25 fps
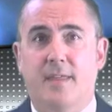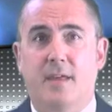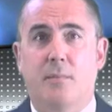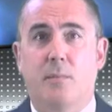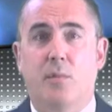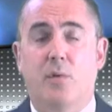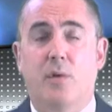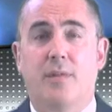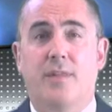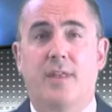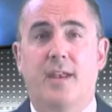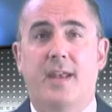that
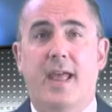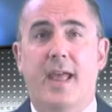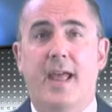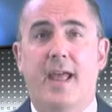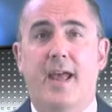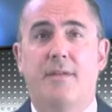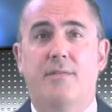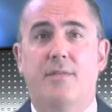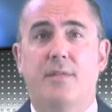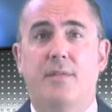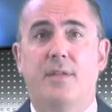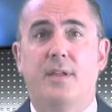more than
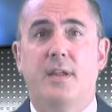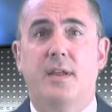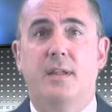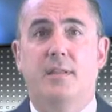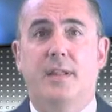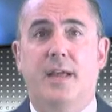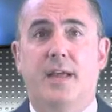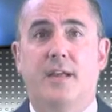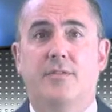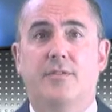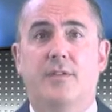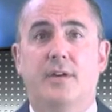half of the
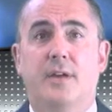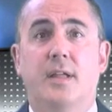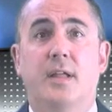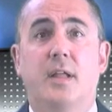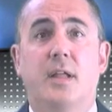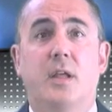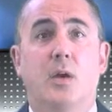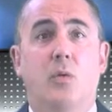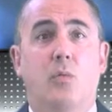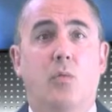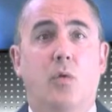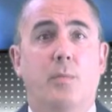electorate
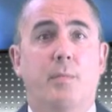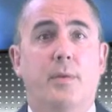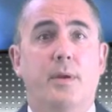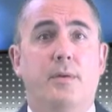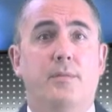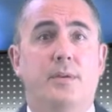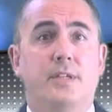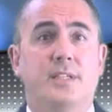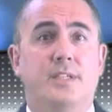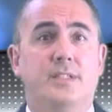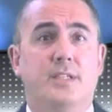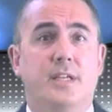will be
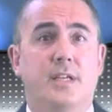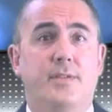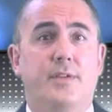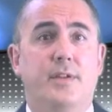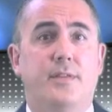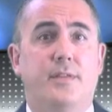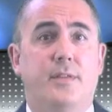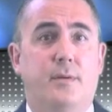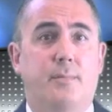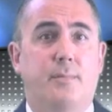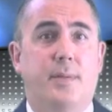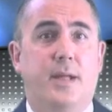
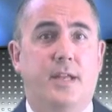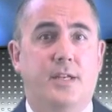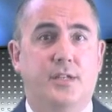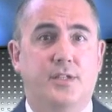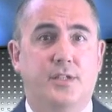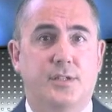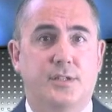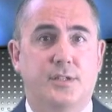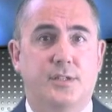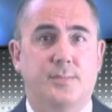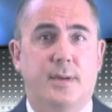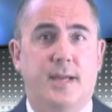receiving their
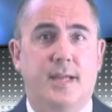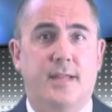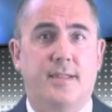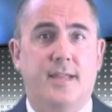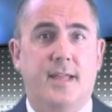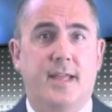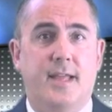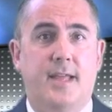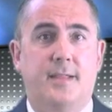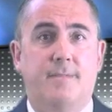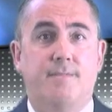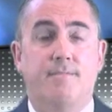pensions by
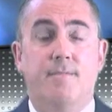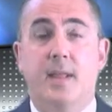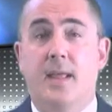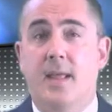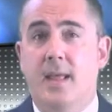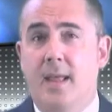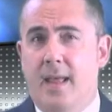then.